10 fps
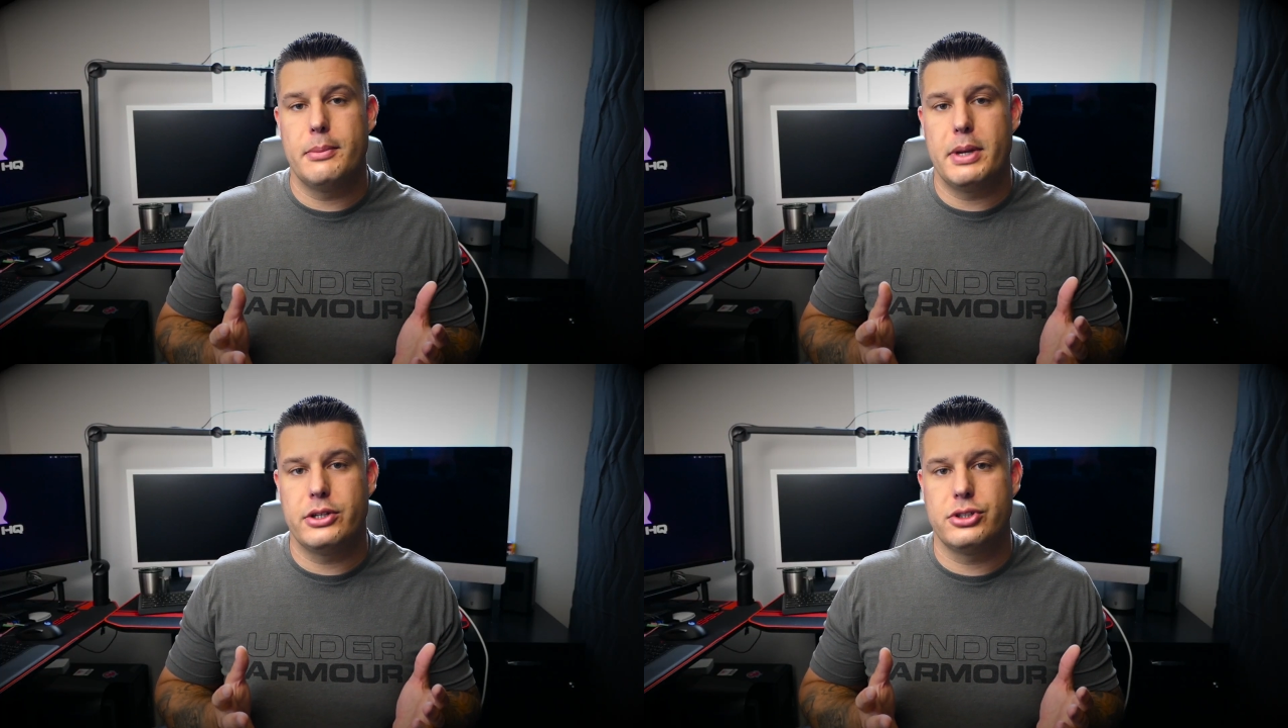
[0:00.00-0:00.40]

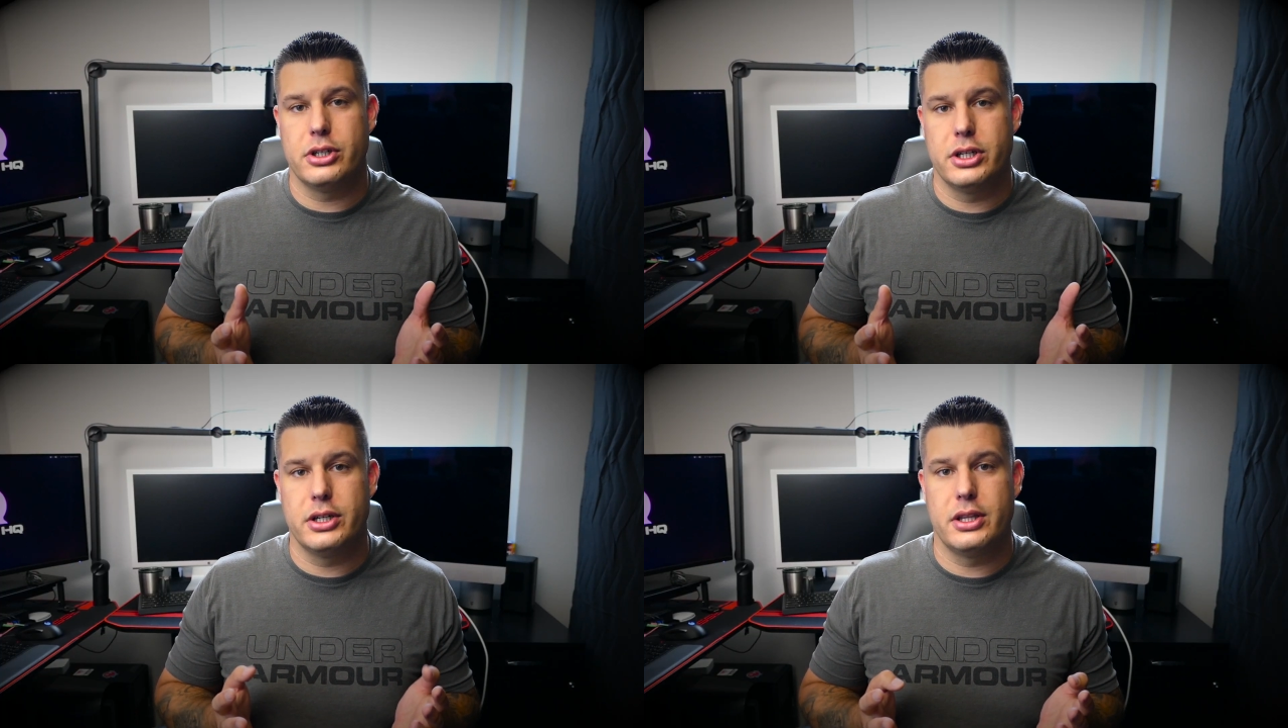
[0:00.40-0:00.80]
to make
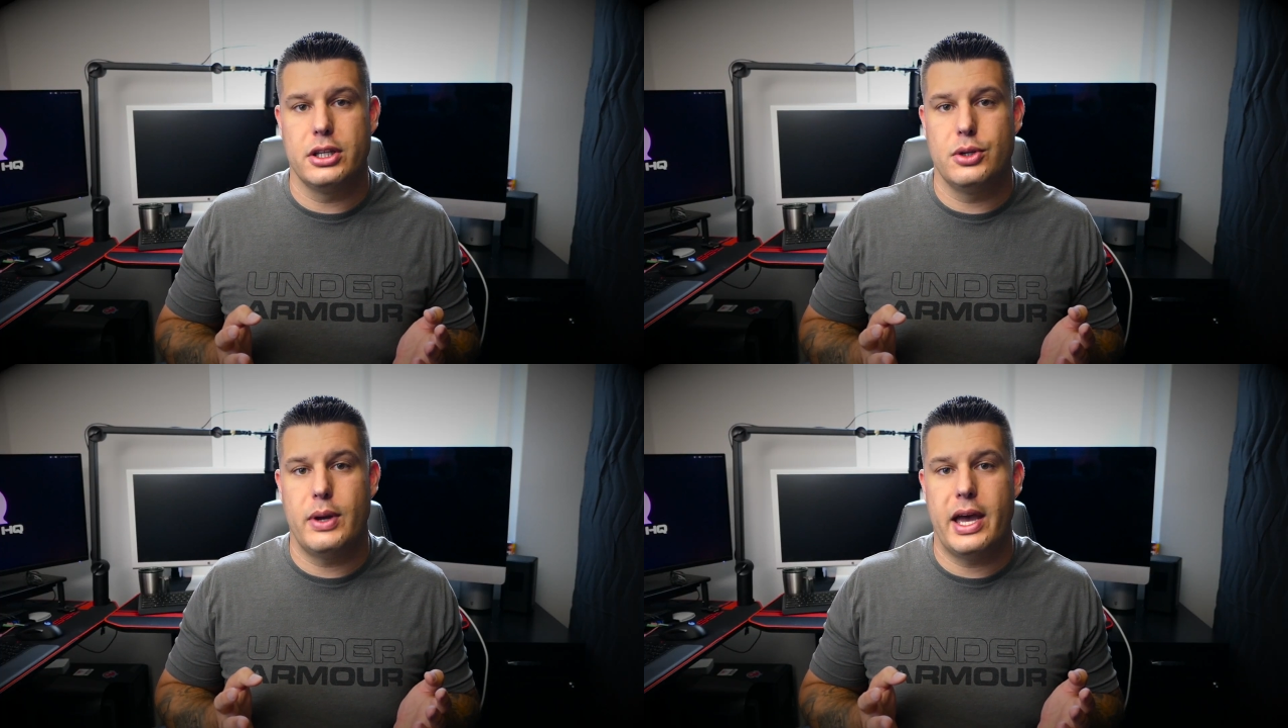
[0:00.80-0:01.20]
sure
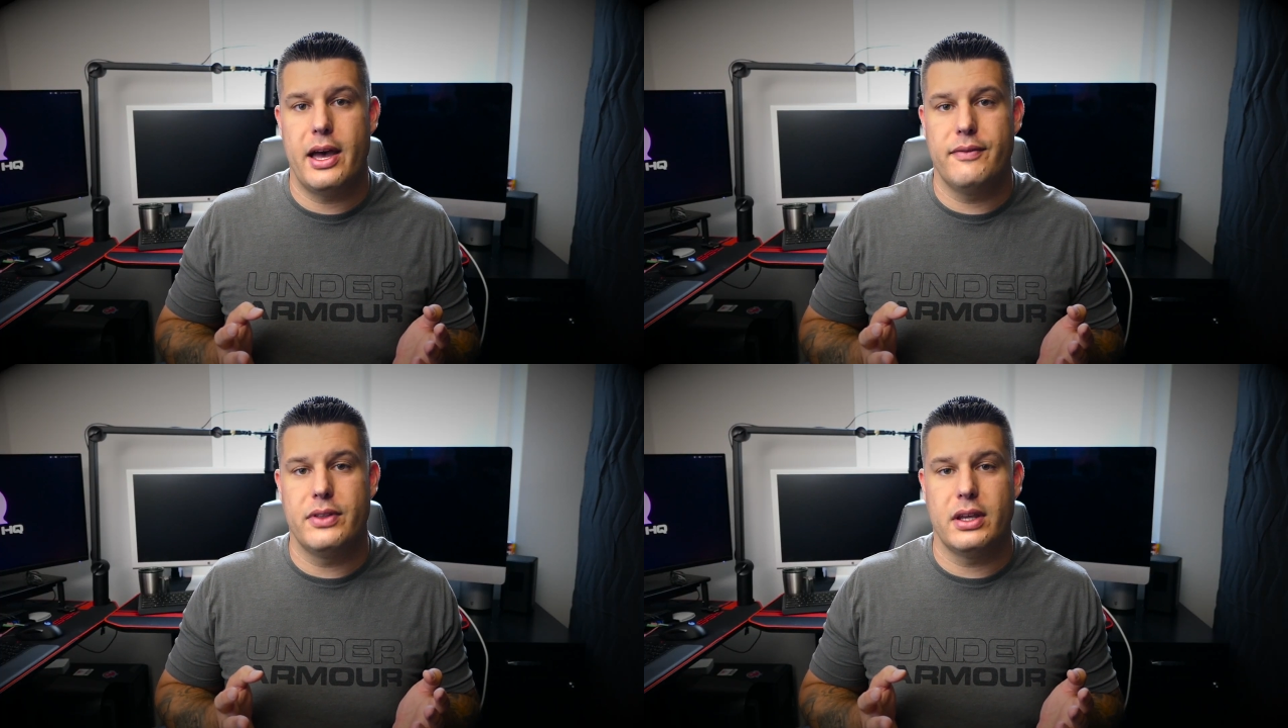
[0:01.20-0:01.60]
that you
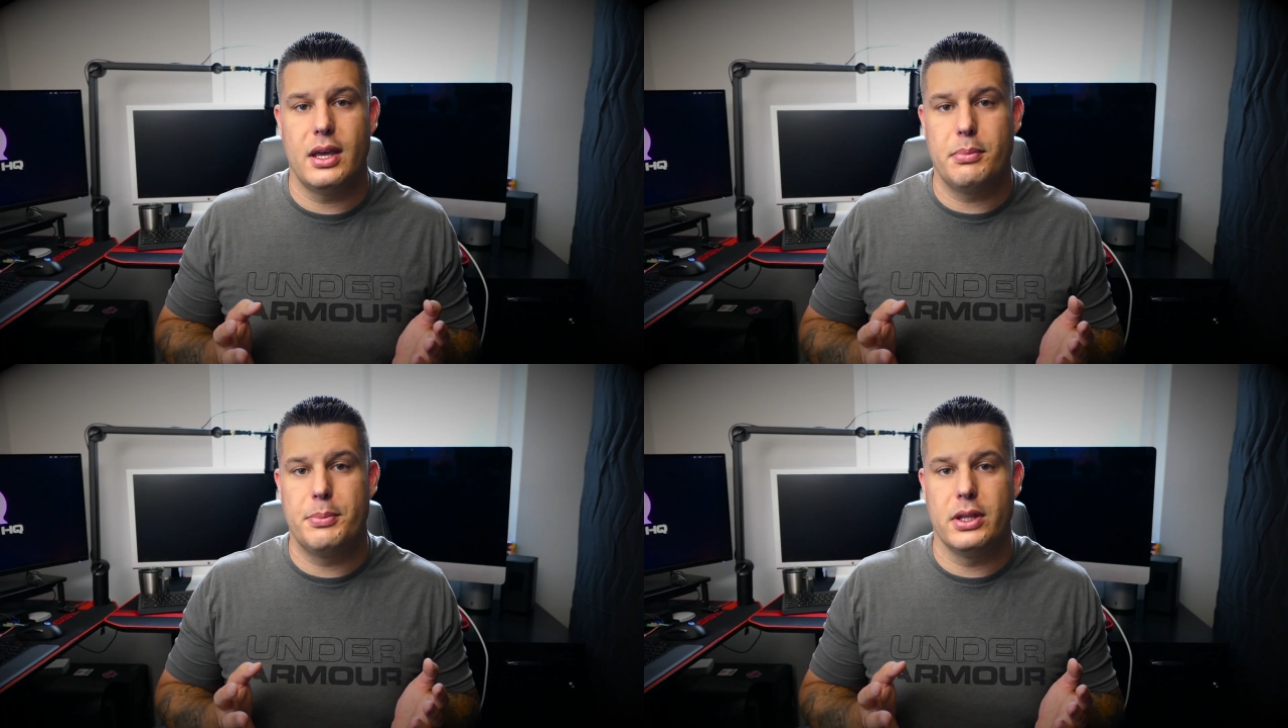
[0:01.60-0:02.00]
have the
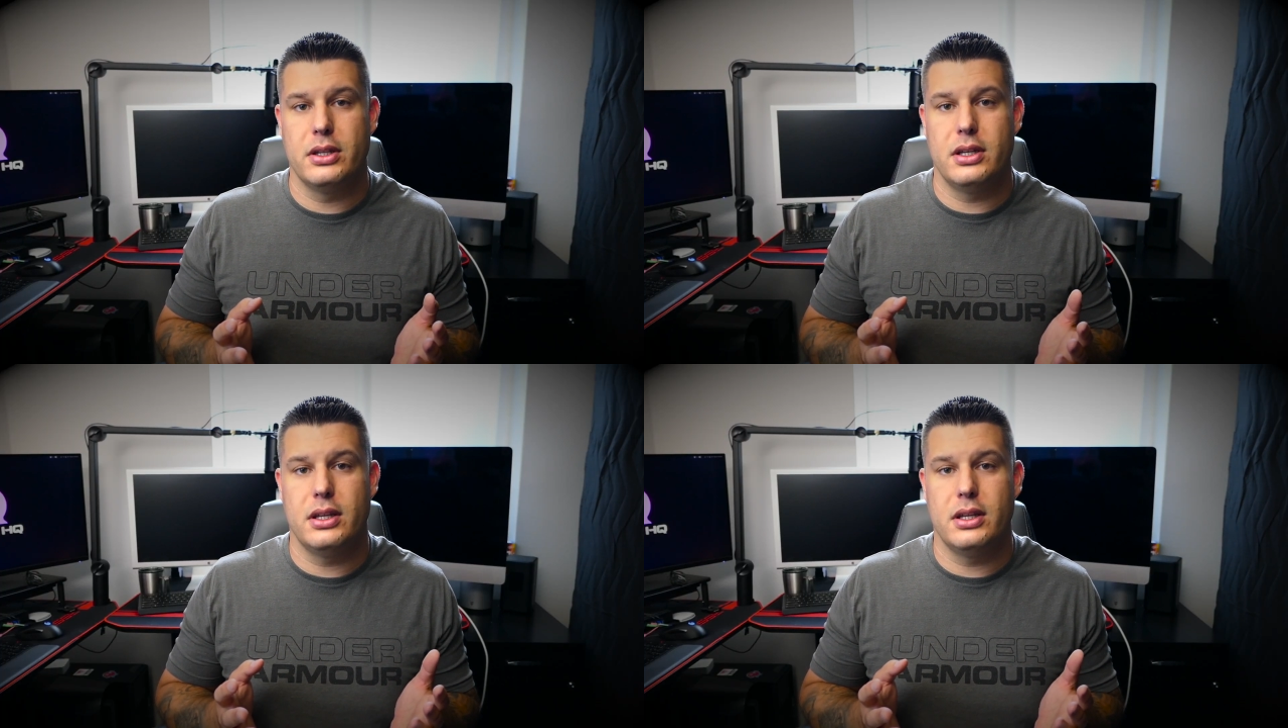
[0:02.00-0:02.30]
capability